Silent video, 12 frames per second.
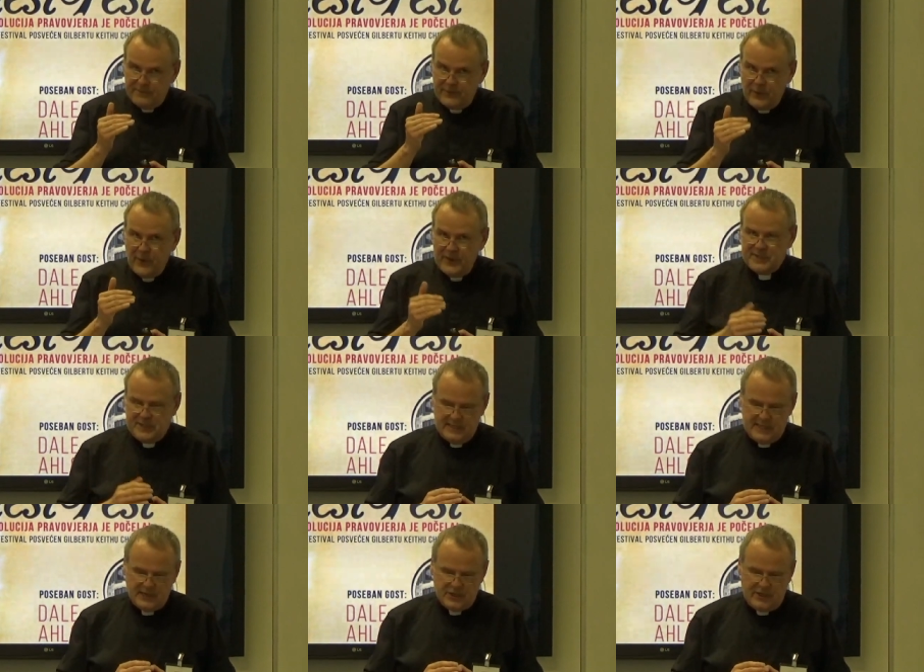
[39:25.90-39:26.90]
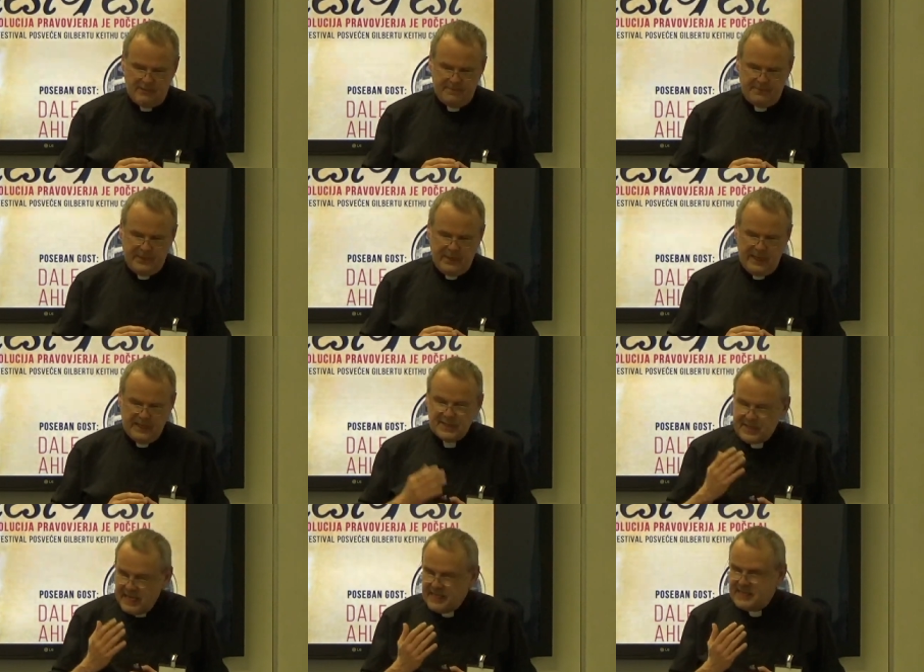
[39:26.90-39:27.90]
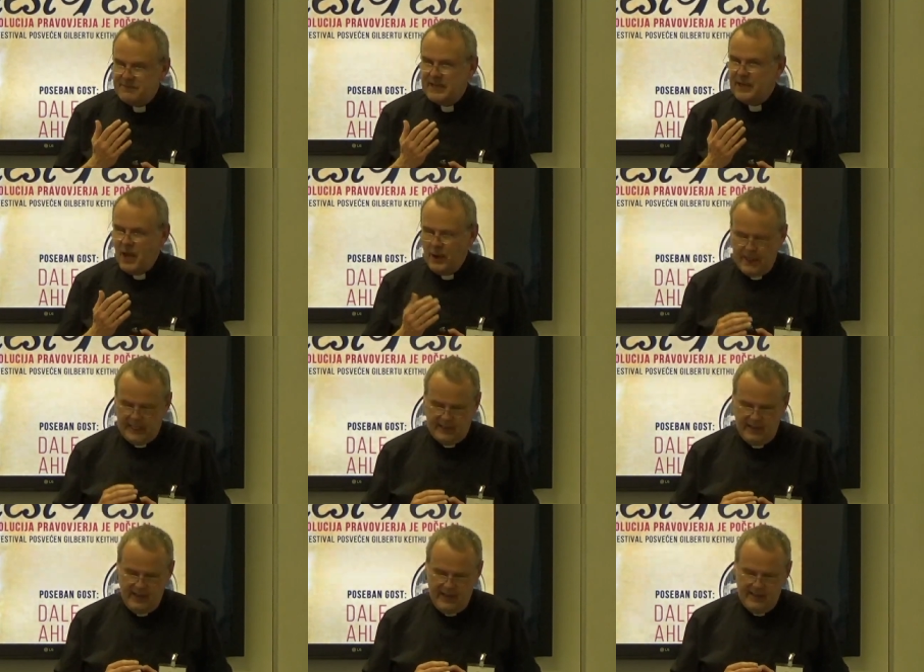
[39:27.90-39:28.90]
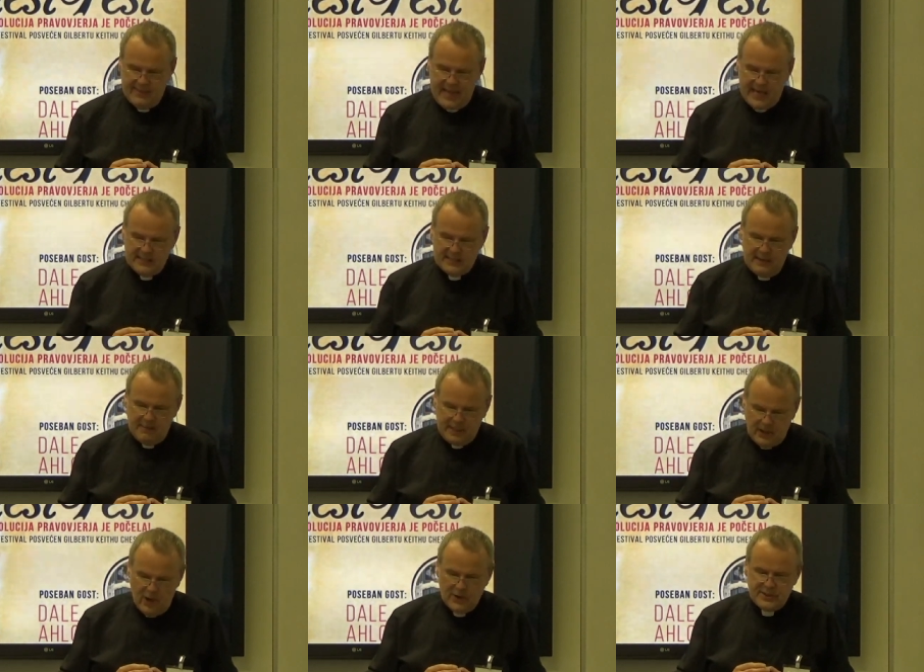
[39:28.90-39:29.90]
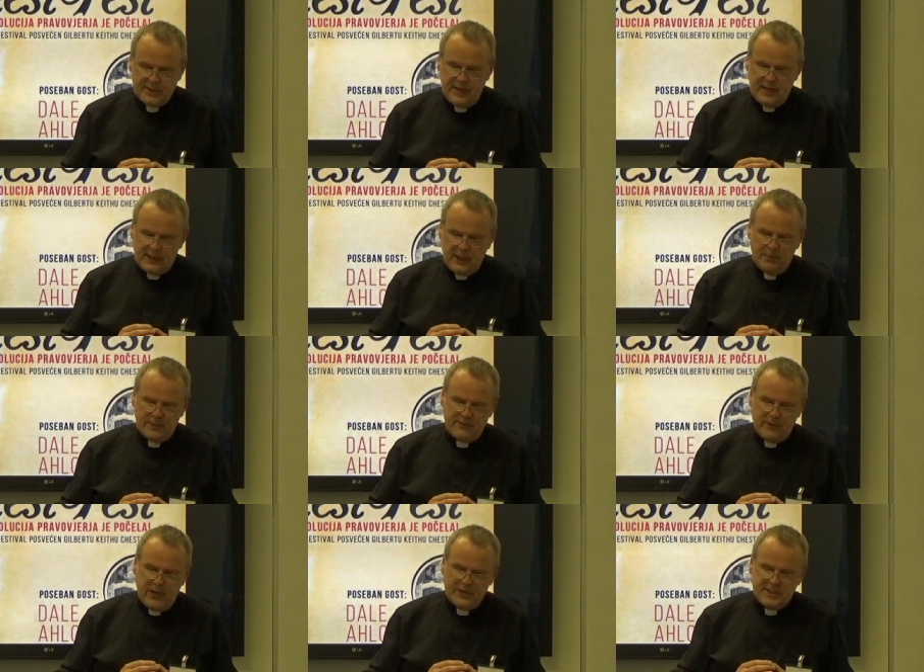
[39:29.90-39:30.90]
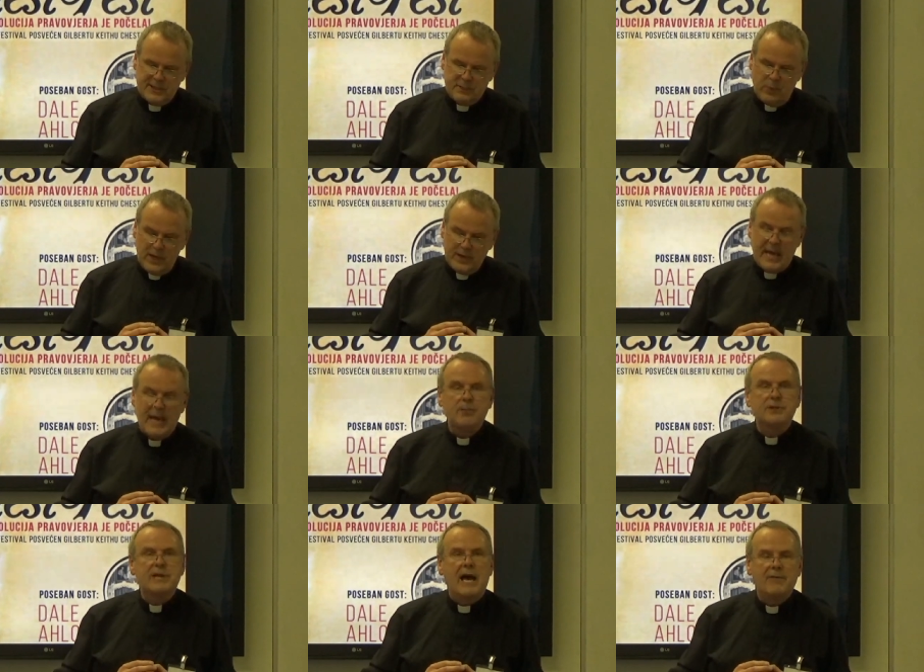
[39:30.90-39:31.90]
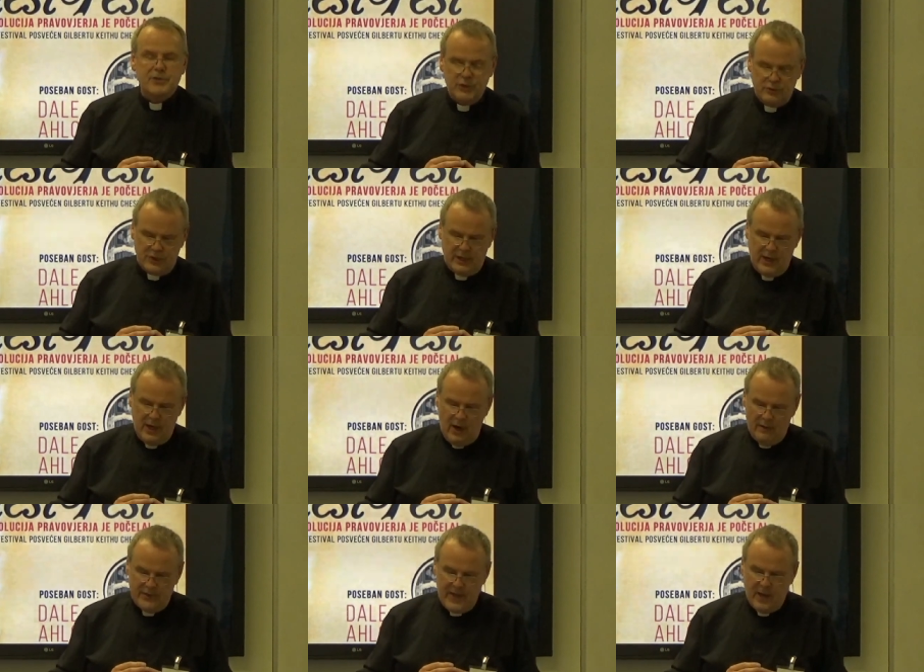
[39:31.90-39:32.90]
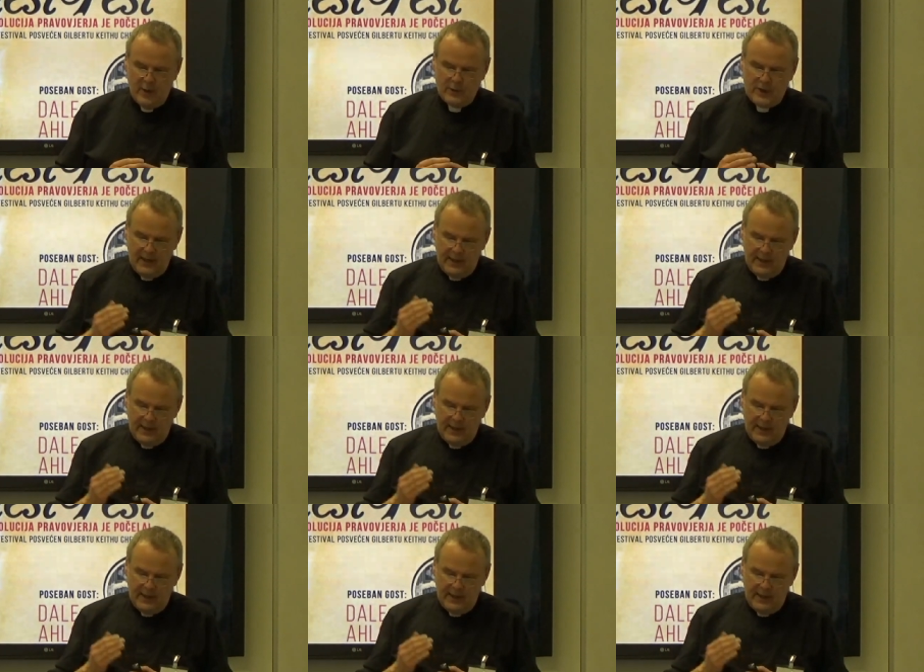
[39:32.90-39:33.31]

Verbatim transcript: for this intention, instinctively knowing that because Gilbert and Frances weren't able to have children of their own,